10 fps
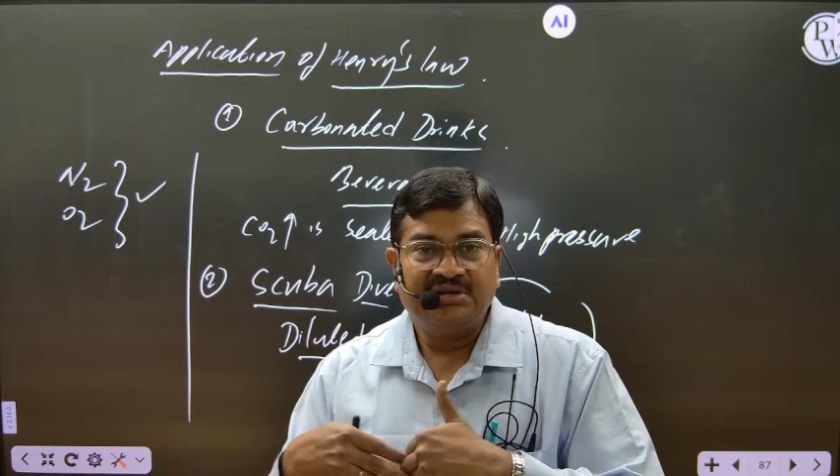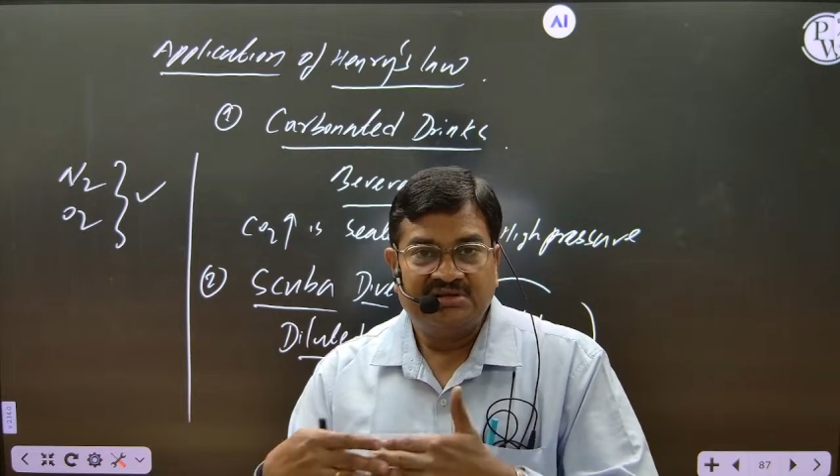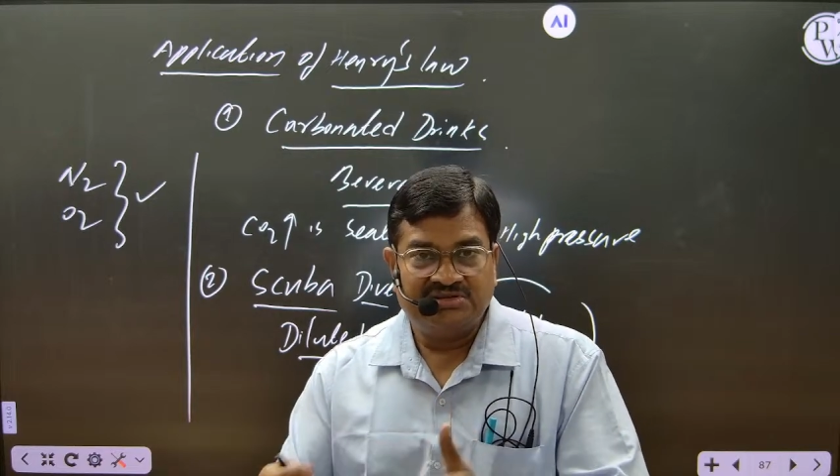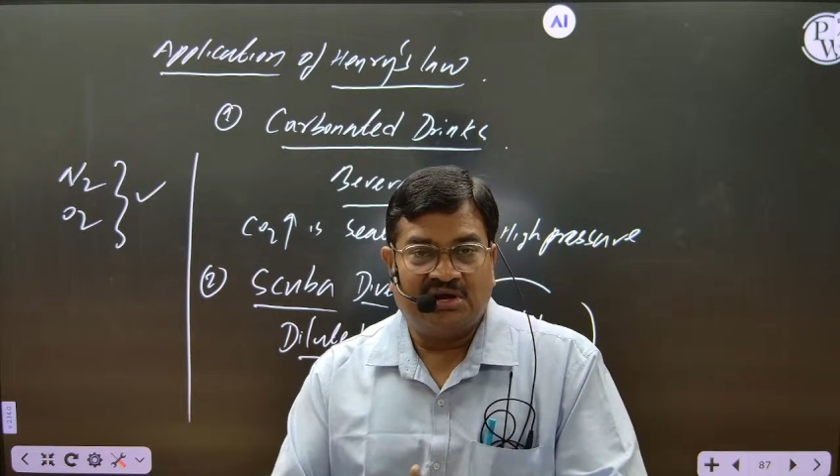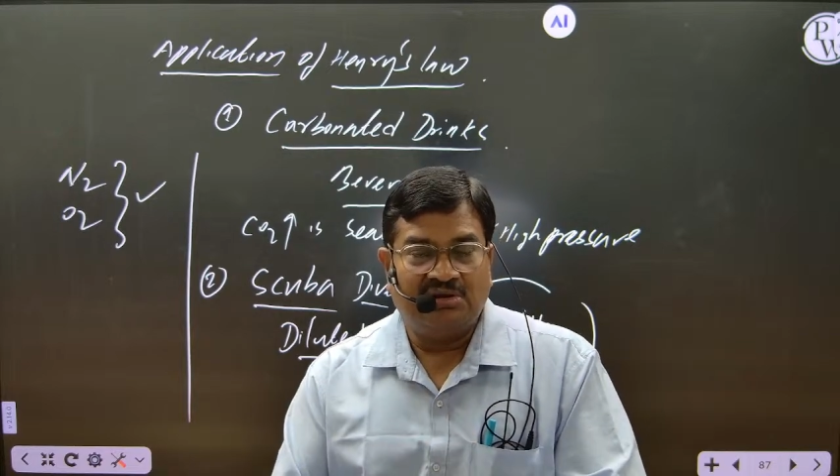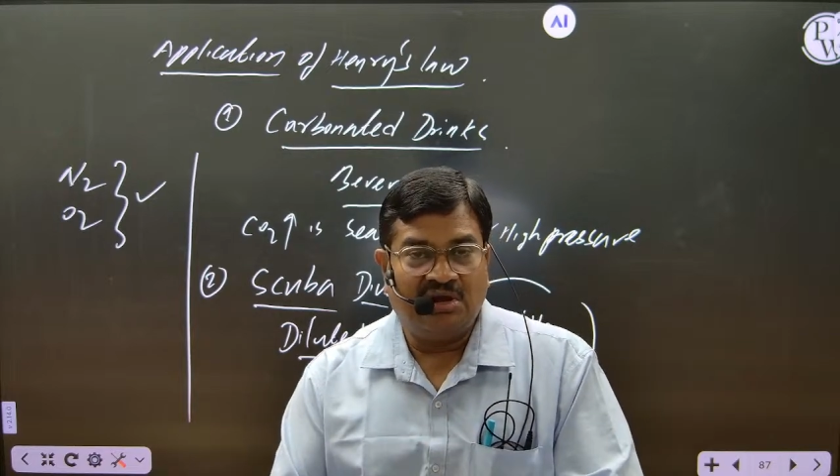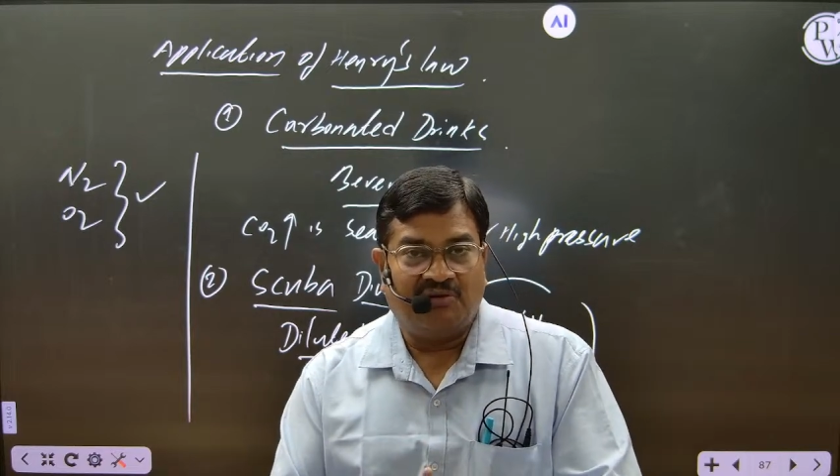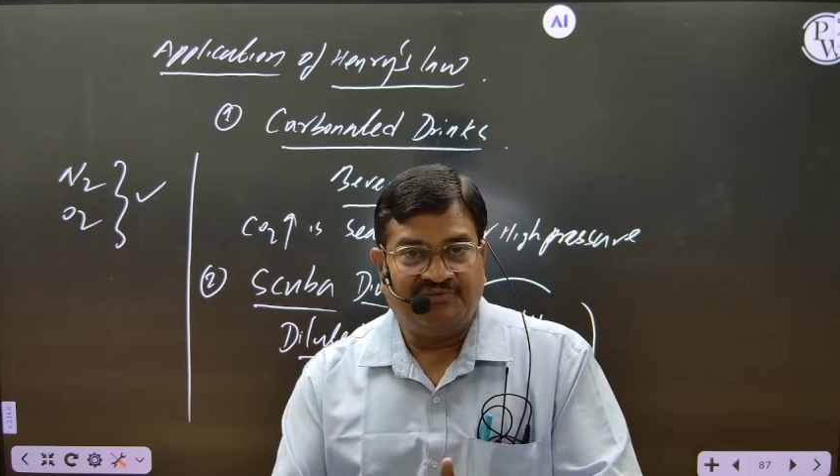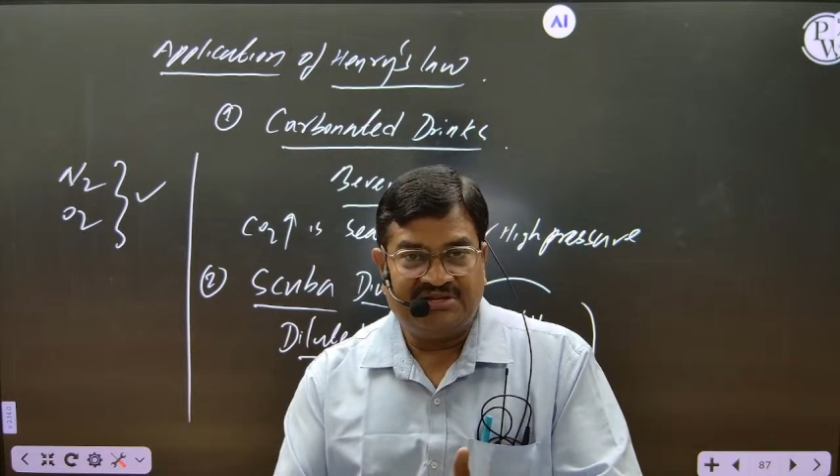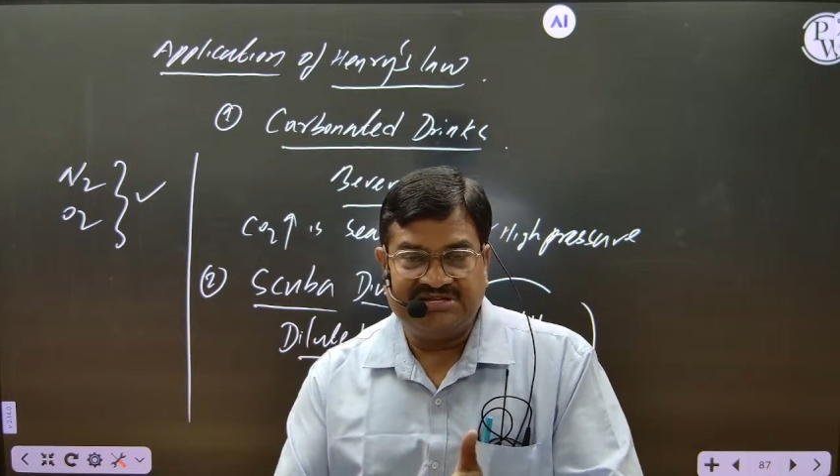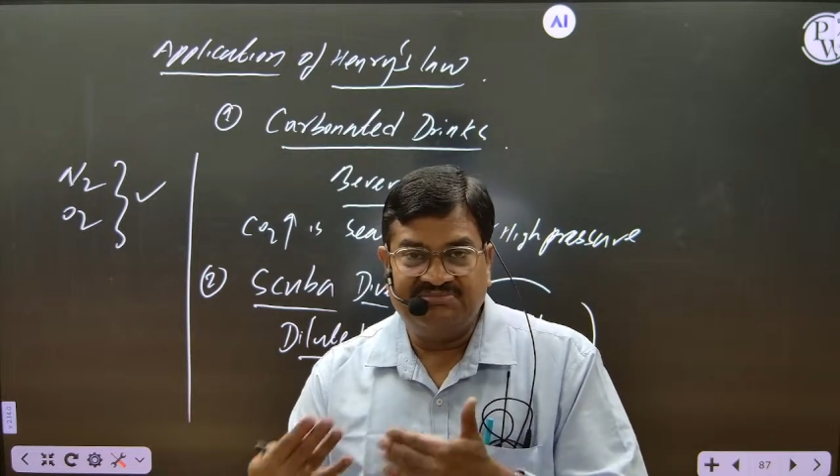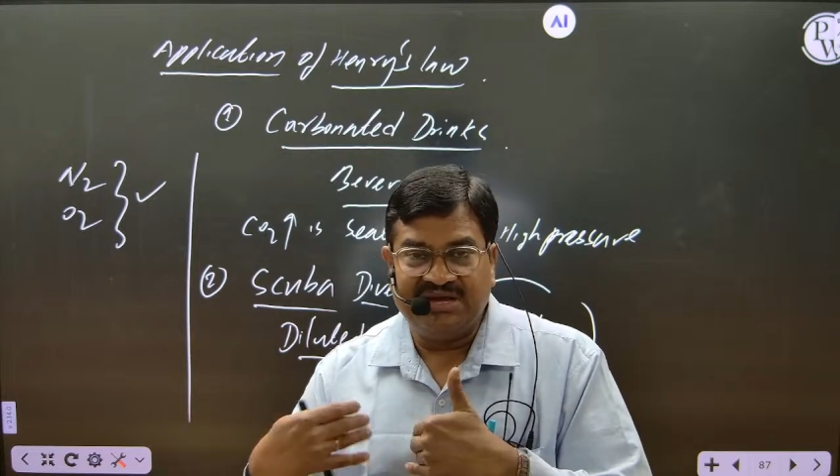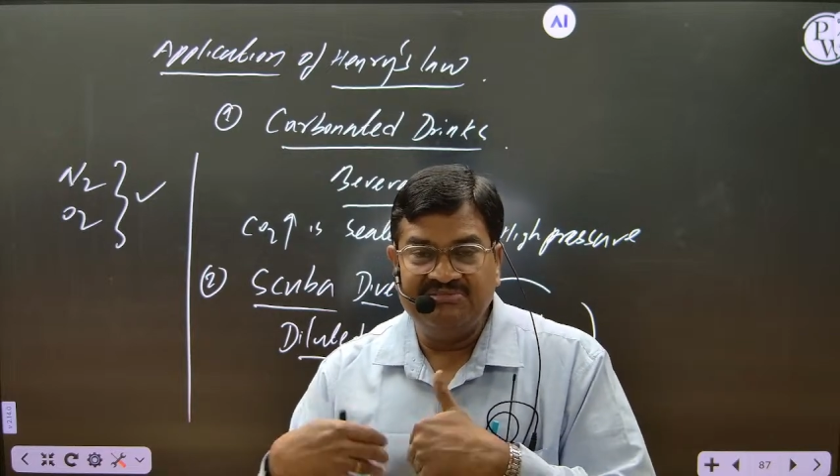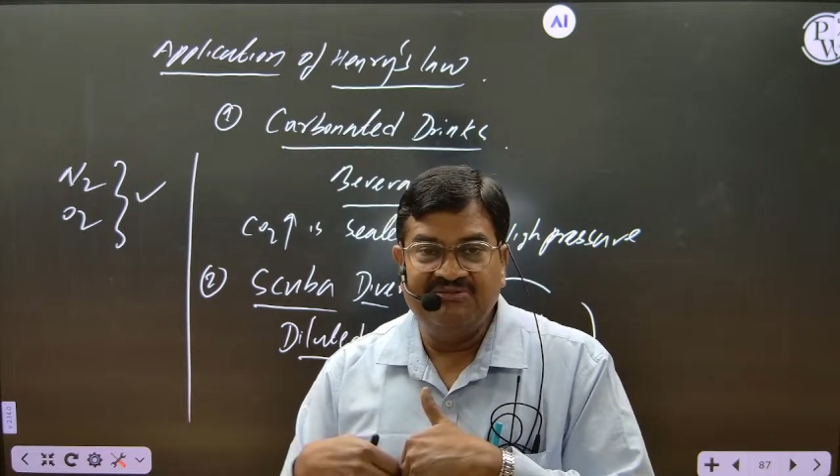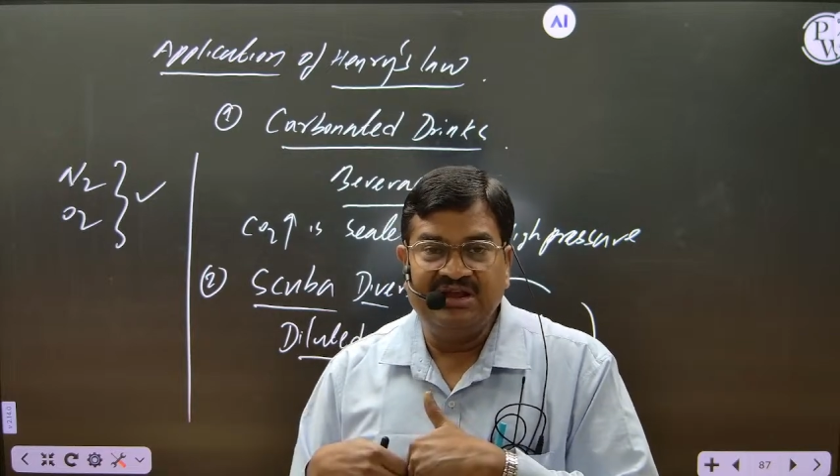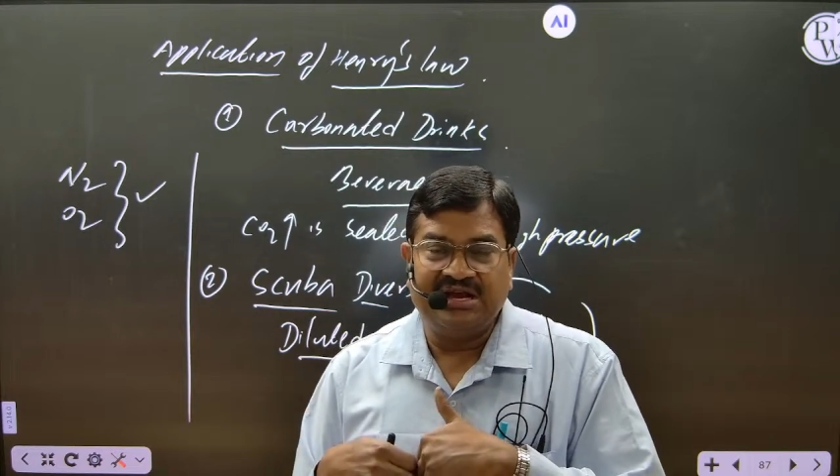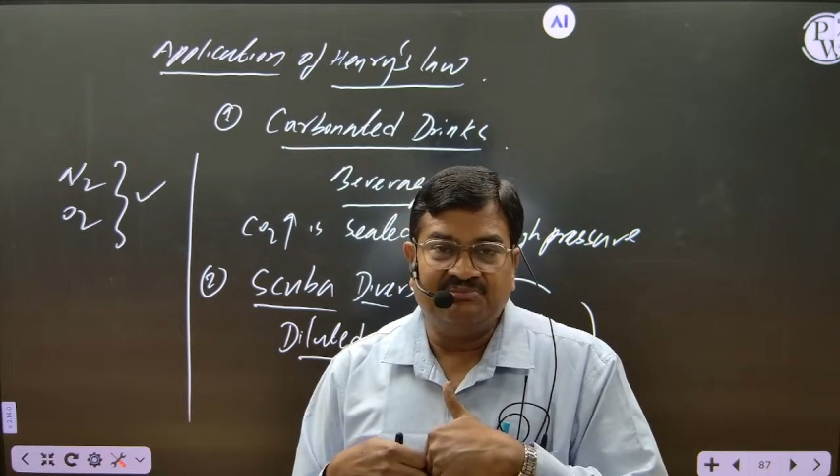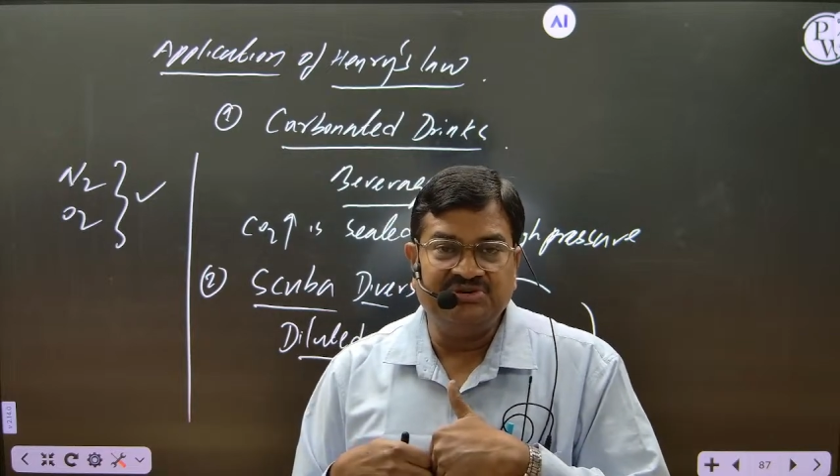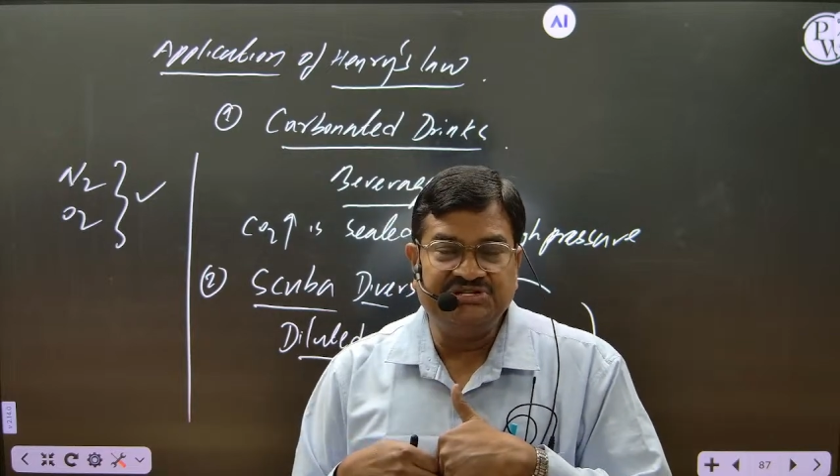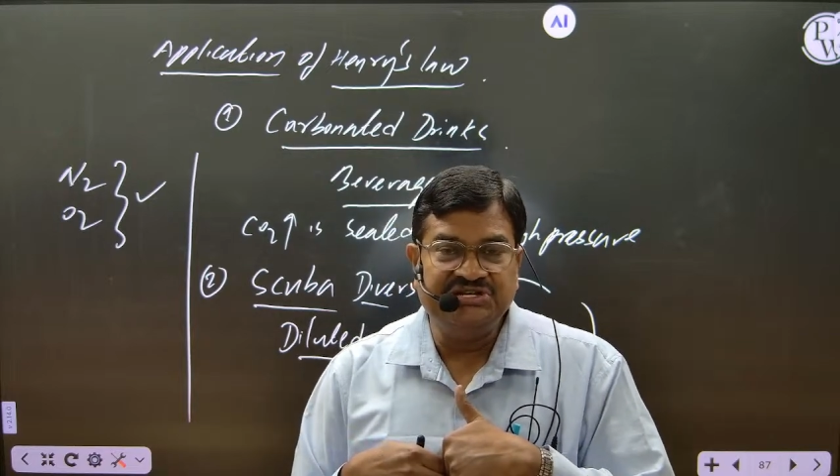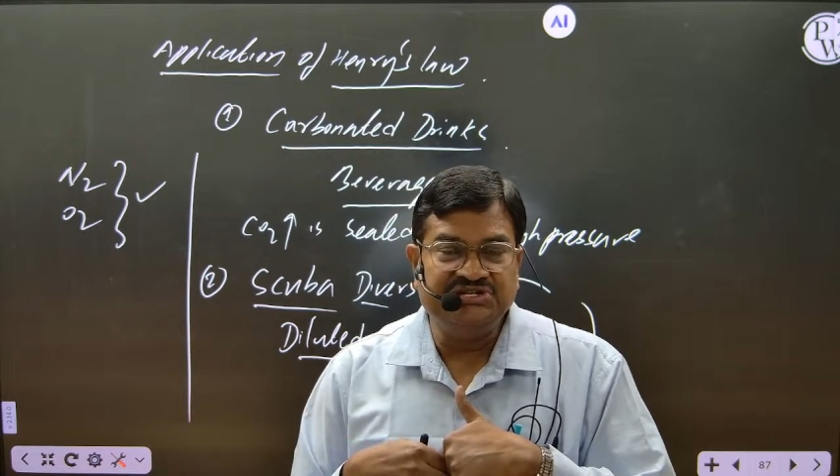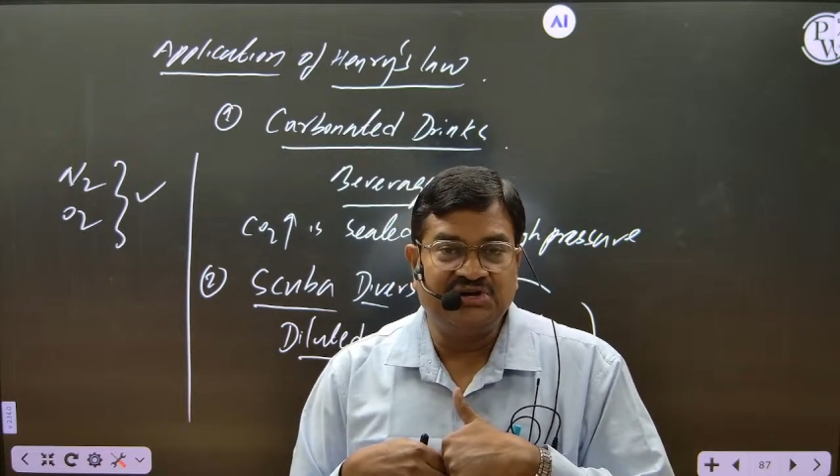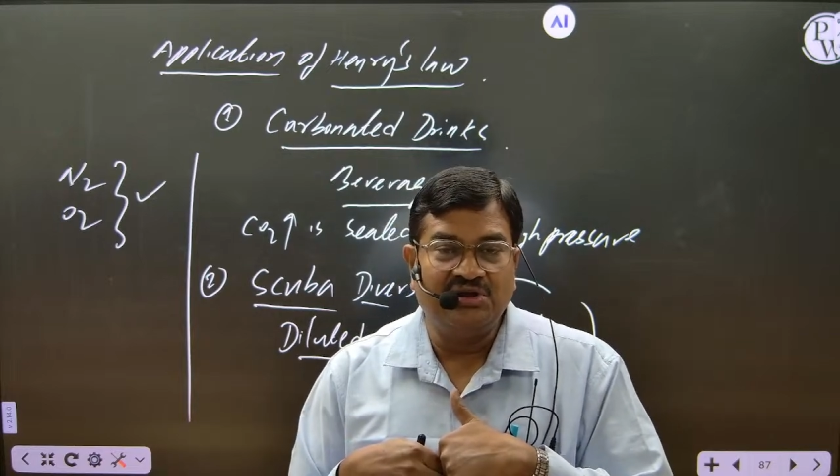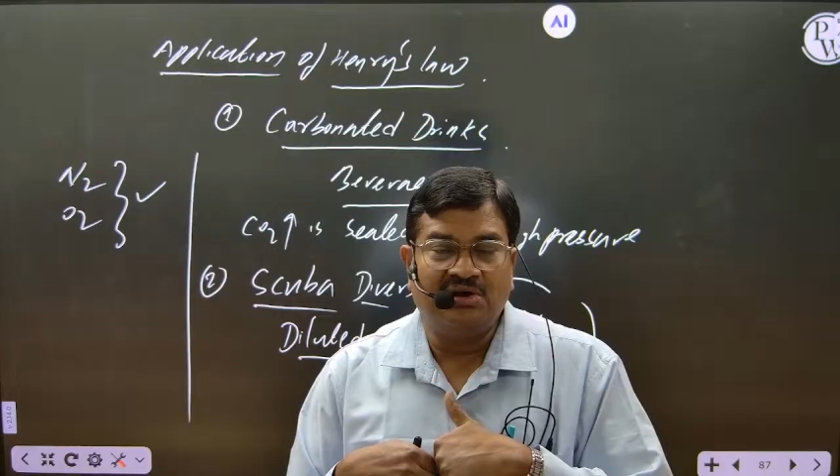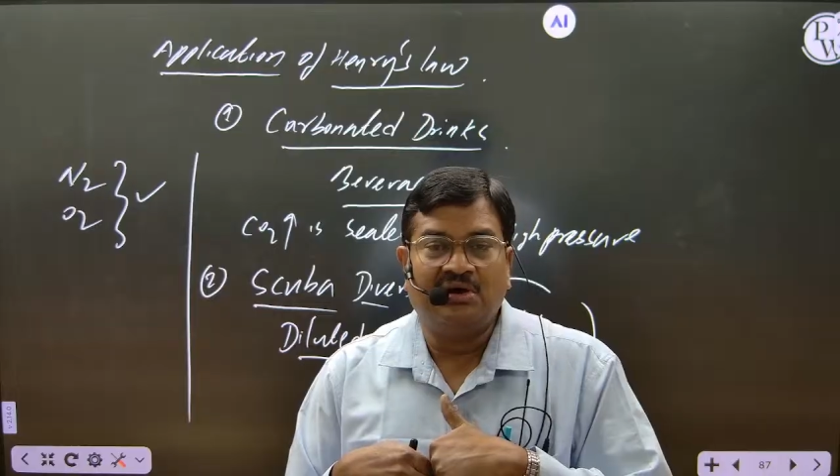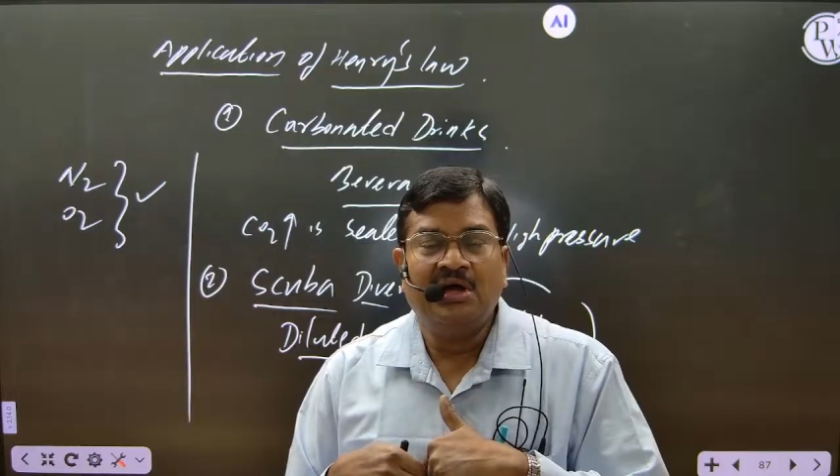so after some time he will come to seashore, no?